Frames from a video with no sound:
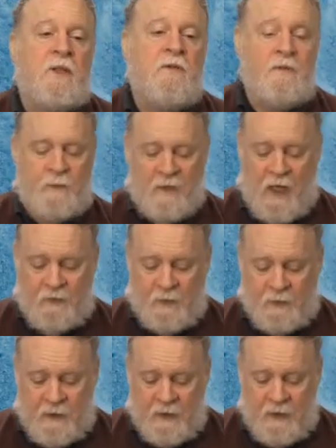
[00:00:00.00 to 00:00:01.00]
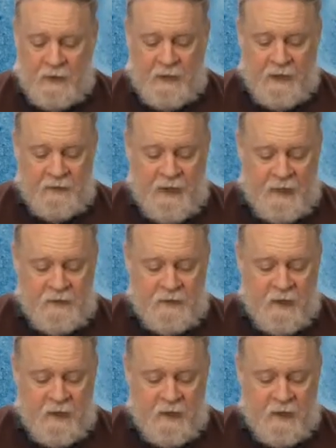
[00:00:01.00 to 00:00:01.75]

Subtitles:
even probable, that